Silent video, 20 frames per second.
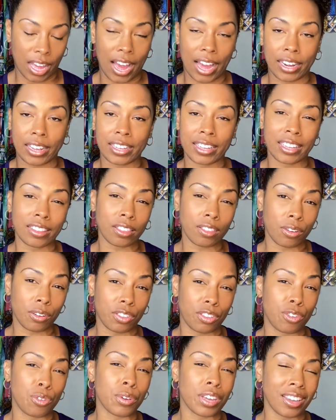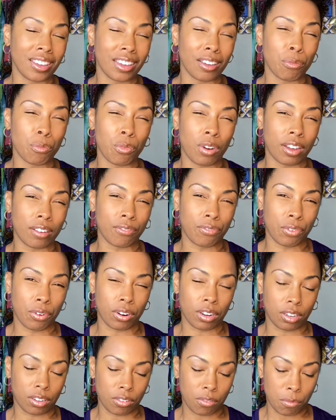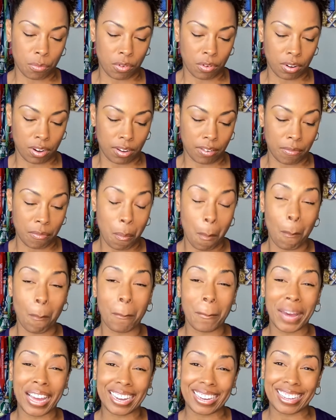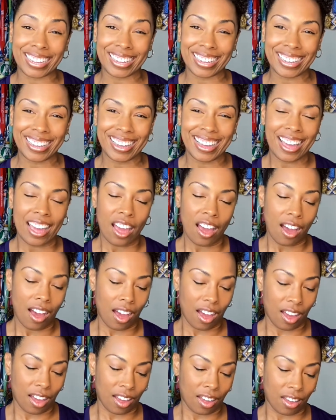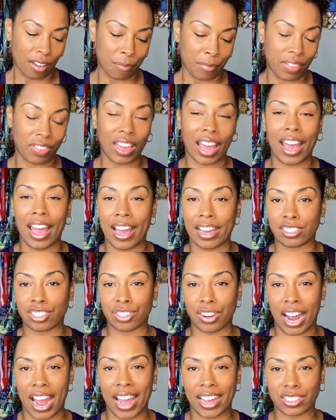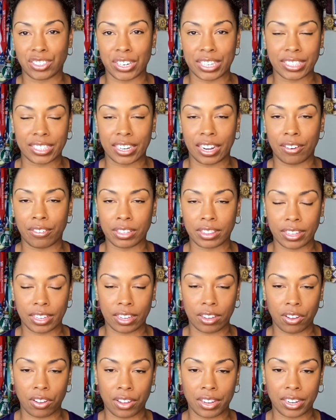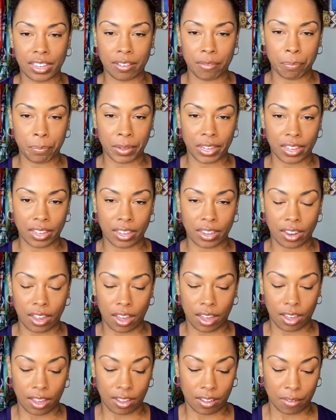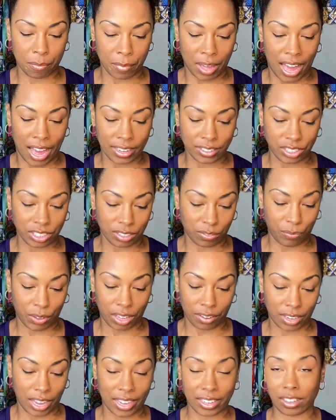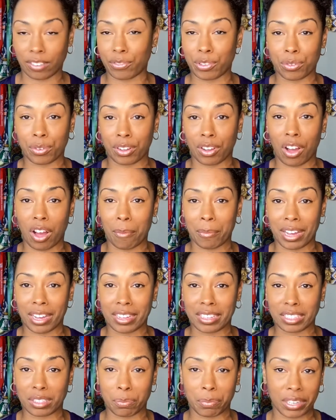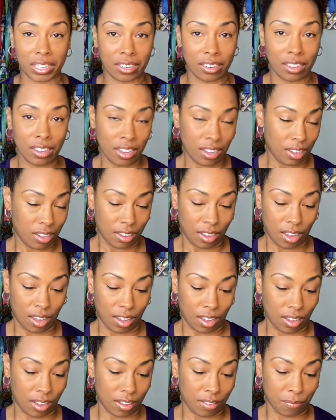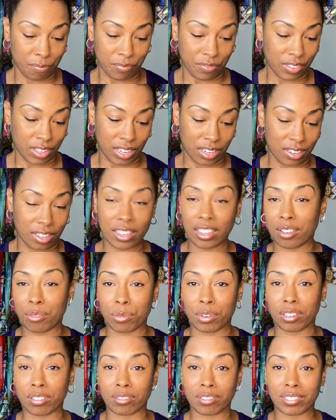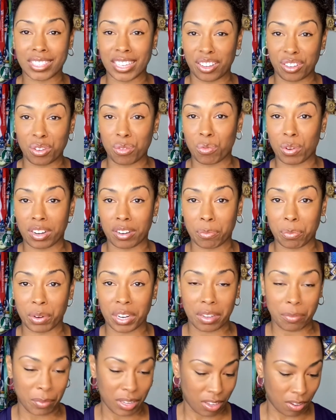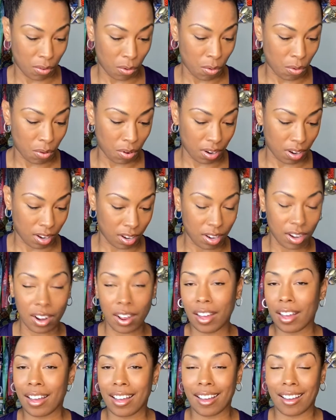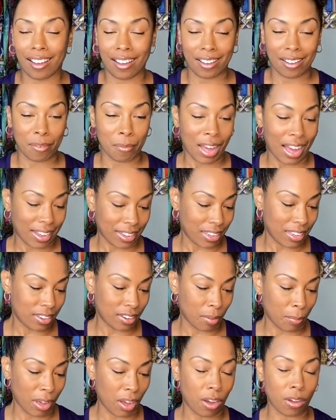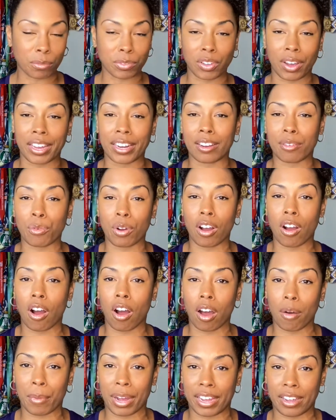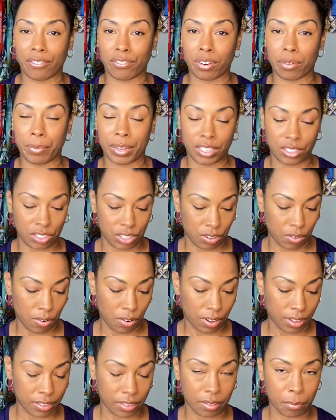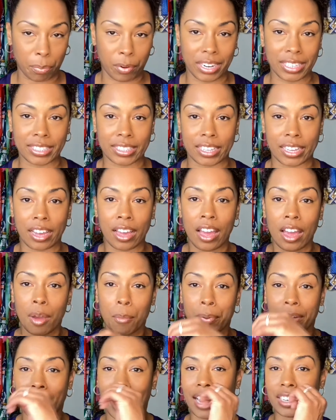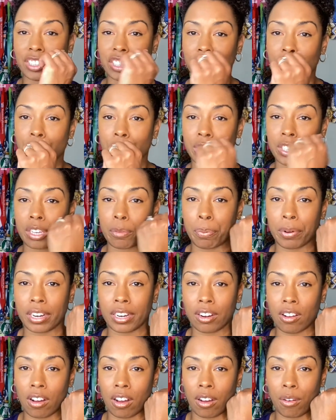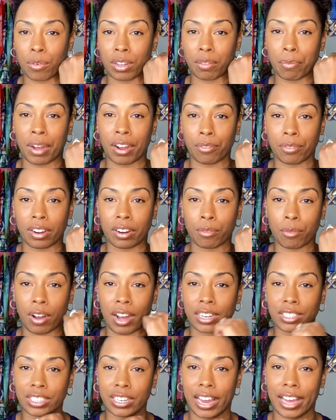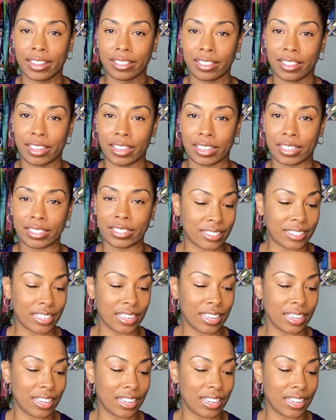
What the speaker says: I didn't get you can get one for a little more money that has your address and everything on it, but I just felt like if you can call my husband, then he will tell you where to bring me, or I can end up at home. So I didn't want all my information on the bracelet, but I just usually put it on with my run watch like this.